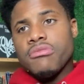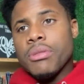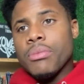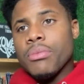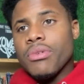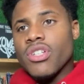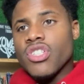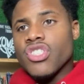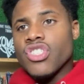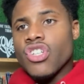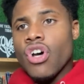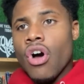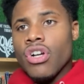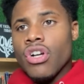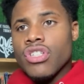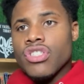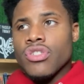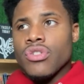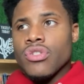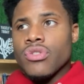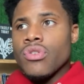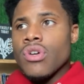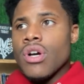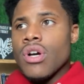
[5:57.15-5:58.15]
people to talk
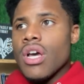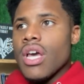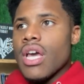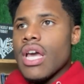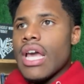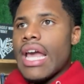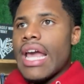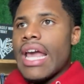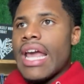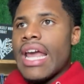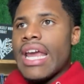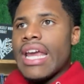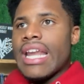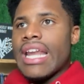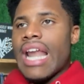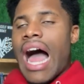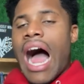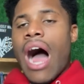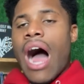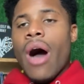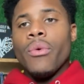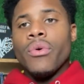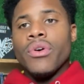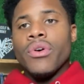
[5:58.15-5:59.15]
to. And
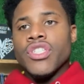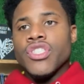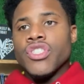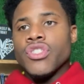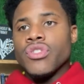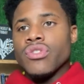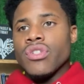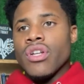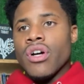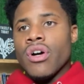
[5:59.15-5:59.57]
I was,